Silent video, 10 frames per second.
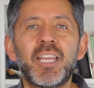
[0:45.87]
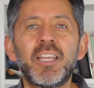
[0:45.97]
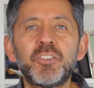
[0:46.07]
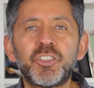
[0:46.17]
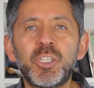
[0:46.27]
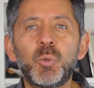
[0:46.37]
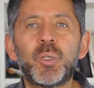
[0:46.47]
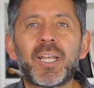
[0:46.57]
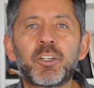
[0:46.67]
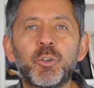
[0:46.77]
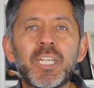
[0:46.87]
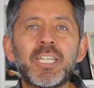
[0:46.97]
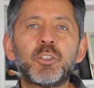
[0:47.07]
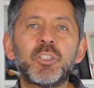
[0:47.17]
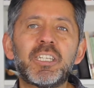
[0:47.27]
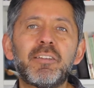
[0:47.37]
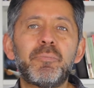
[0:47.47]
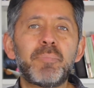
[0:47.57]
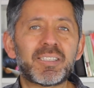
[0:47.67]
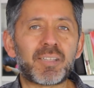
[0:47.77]
if she would agree to give
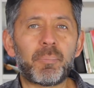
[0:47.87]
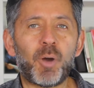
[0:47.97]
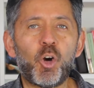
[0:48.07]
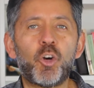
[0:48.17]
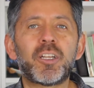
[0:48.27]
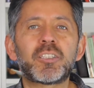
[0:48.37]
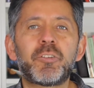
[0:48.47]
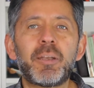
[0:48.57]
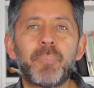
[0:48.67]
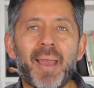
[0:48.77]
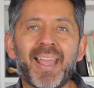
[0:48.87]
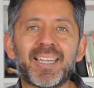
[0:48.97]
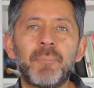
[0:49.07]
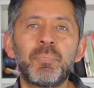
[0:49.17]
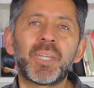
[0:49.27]
me some honest feedback